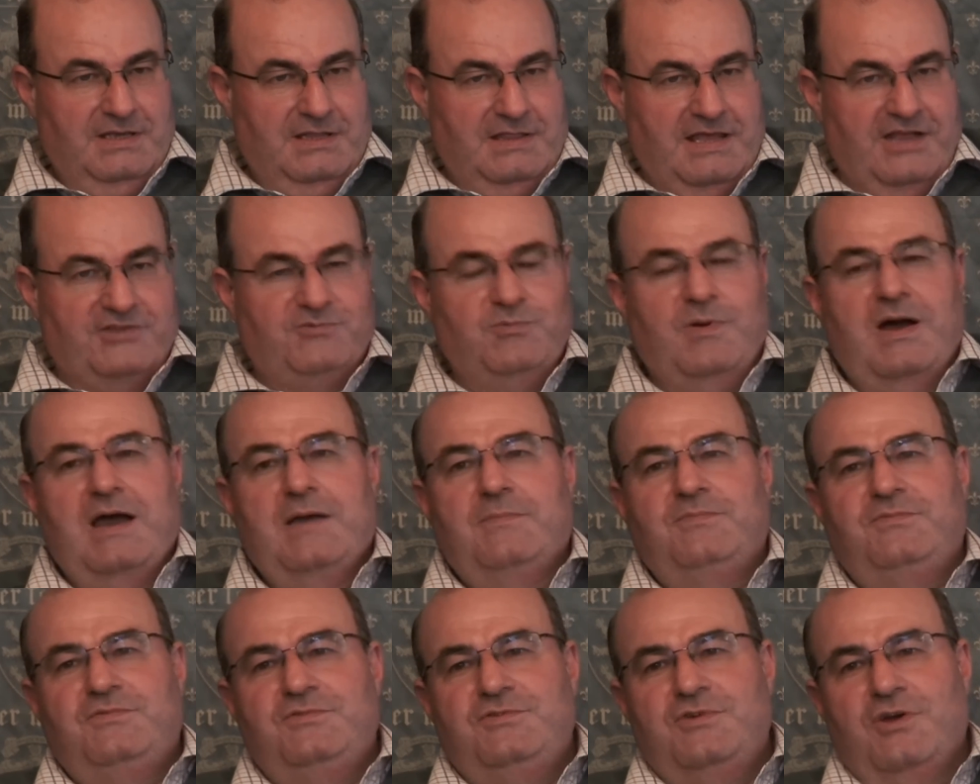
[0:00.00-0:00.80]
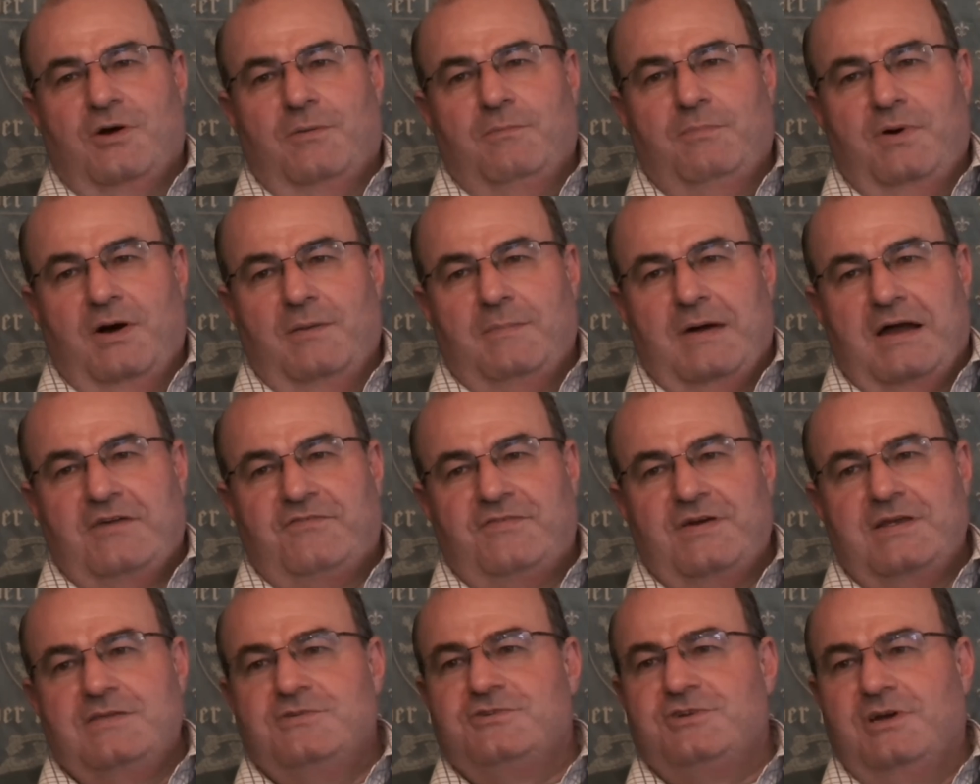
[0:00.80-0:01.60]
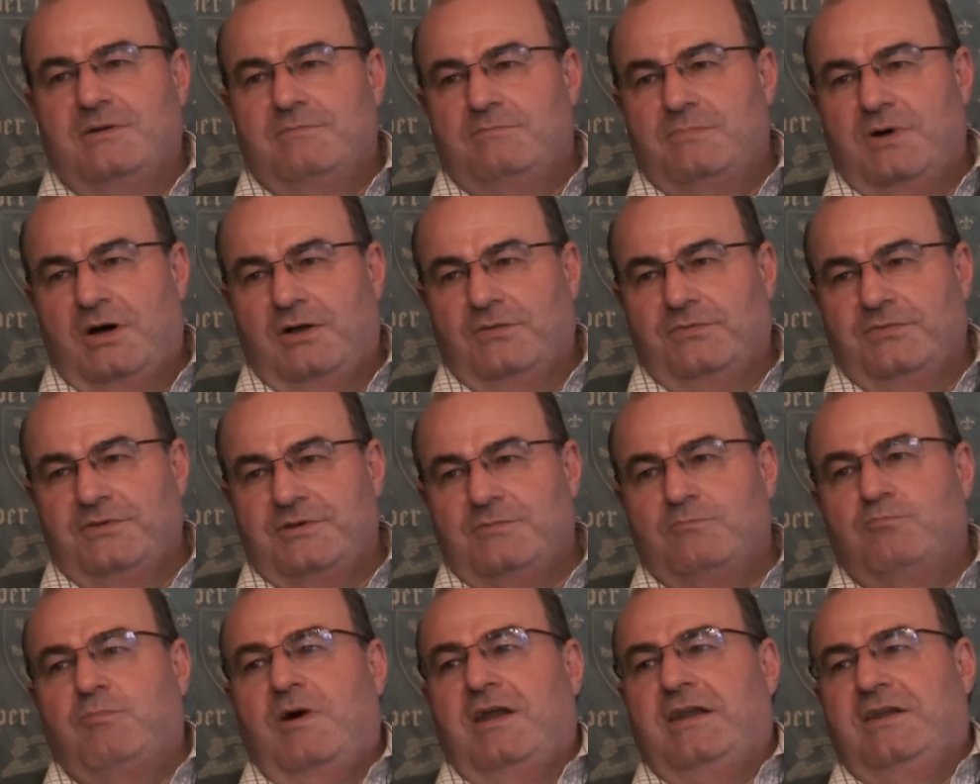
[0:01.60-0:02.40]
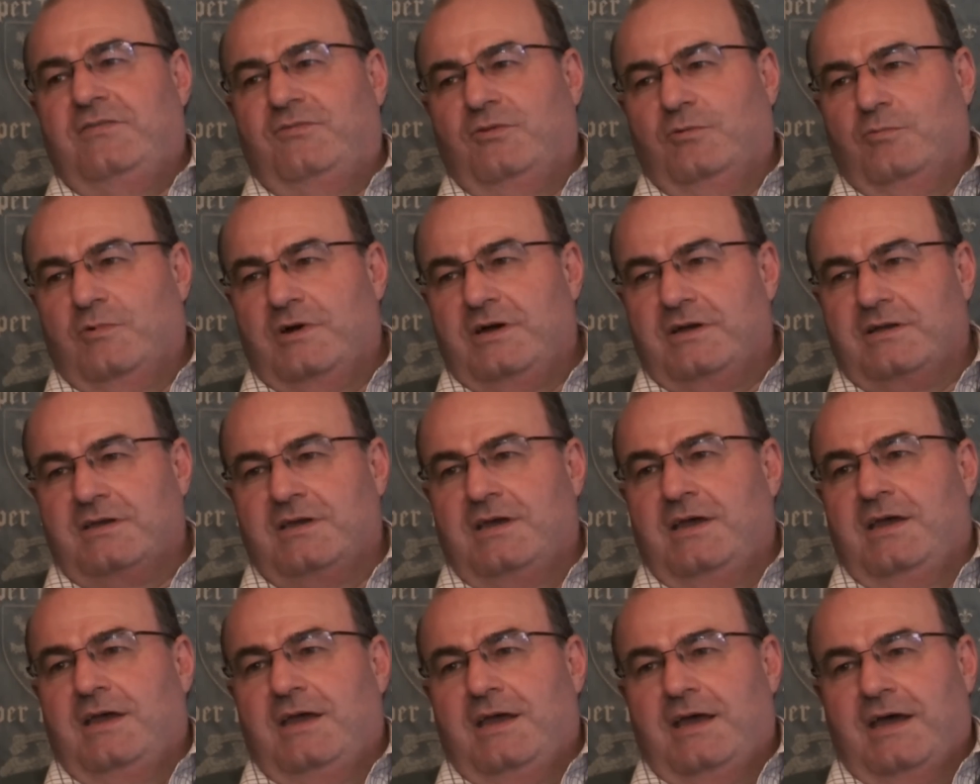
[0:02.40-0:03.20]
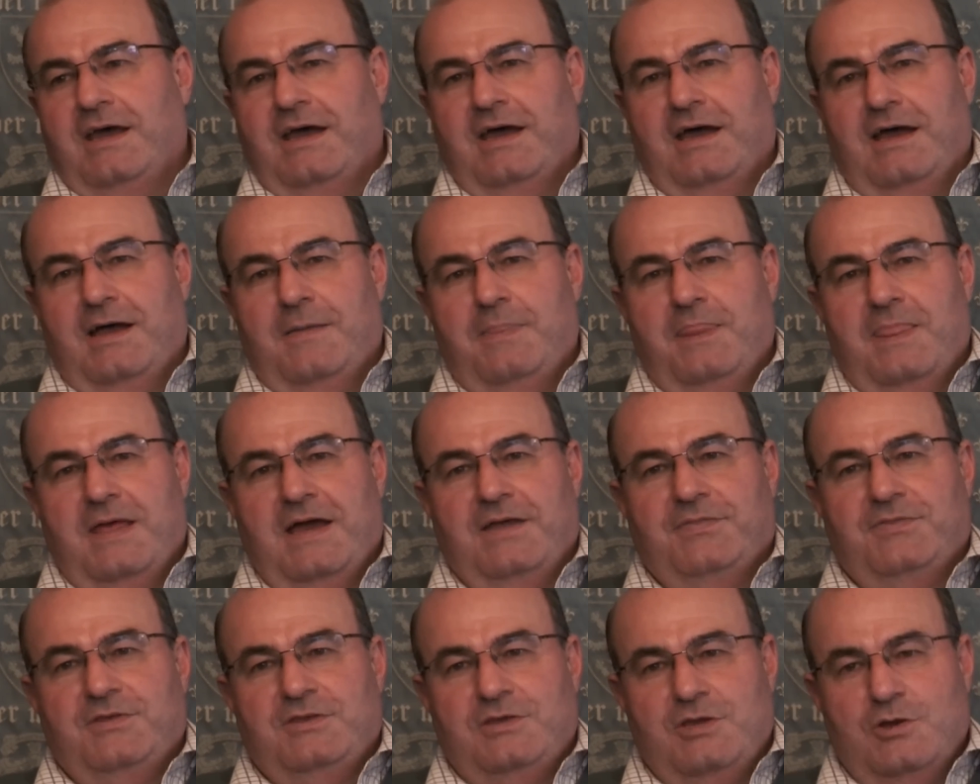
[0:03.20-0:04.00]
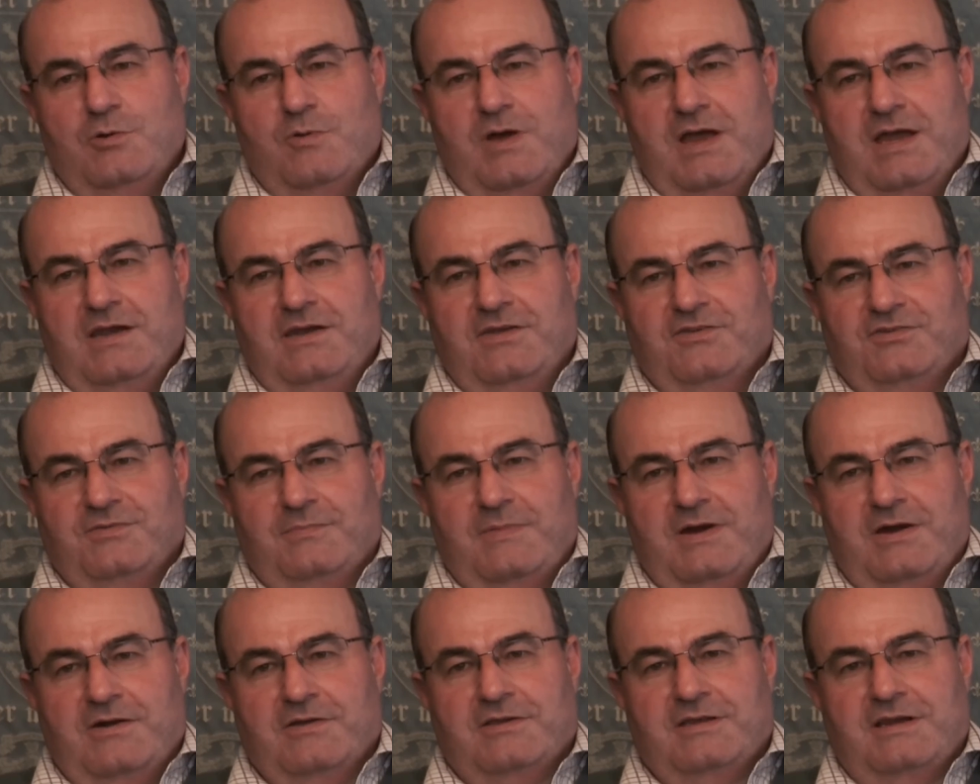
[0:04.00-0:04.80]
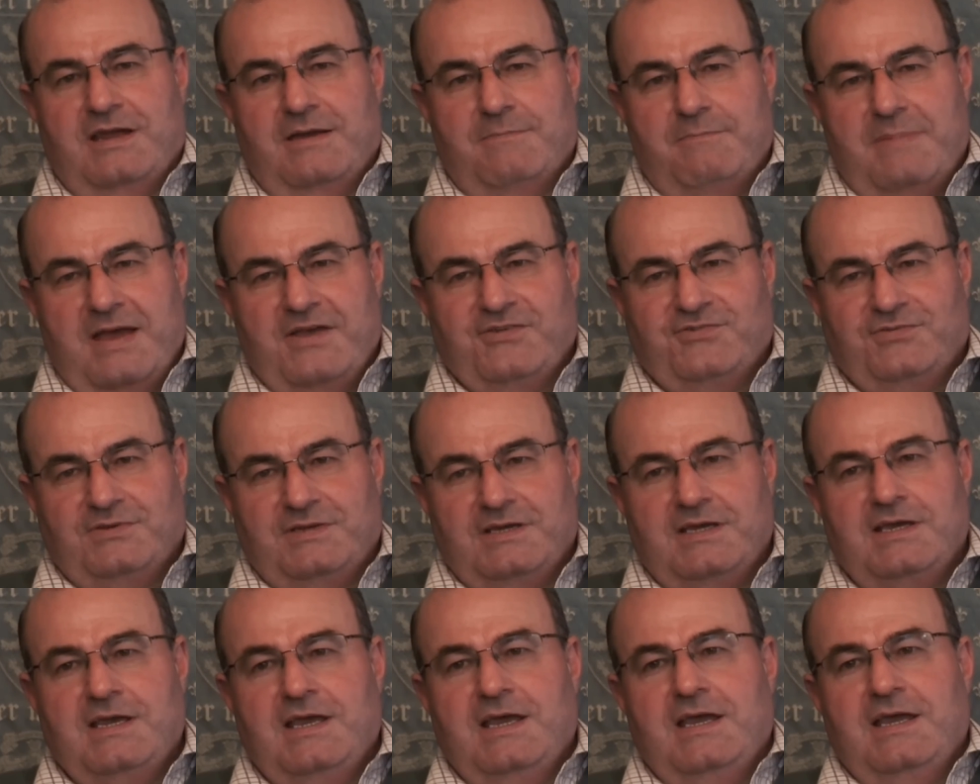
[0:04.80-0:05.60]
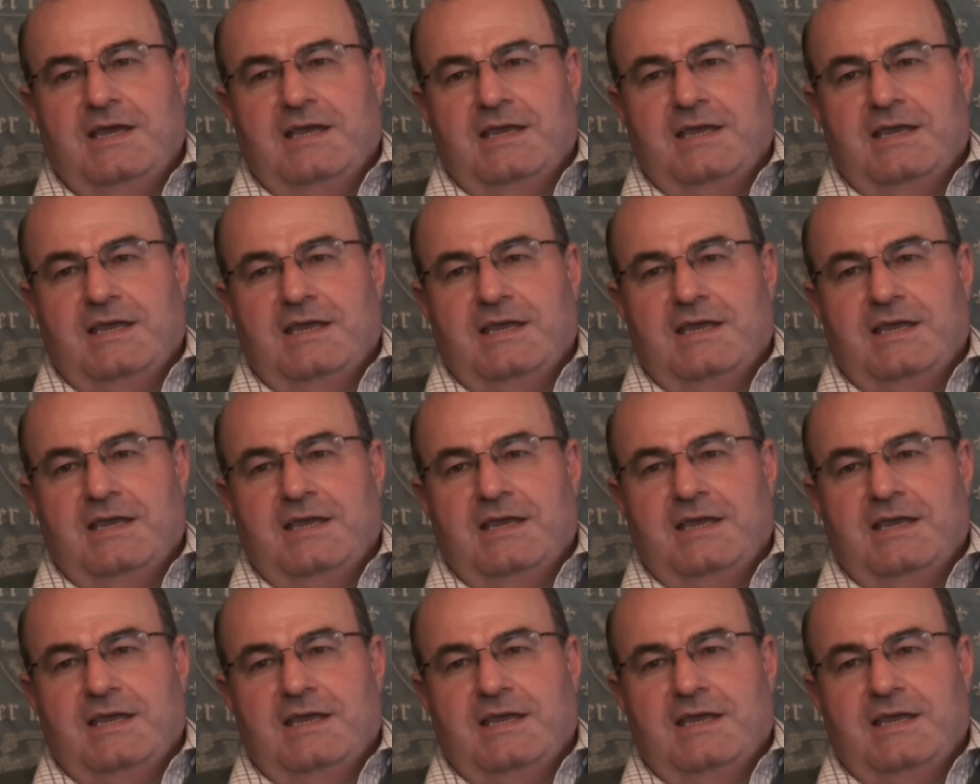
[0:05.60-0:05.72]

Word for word: That's why my friend John Bolton did wonderful work at the UN as American ambassador.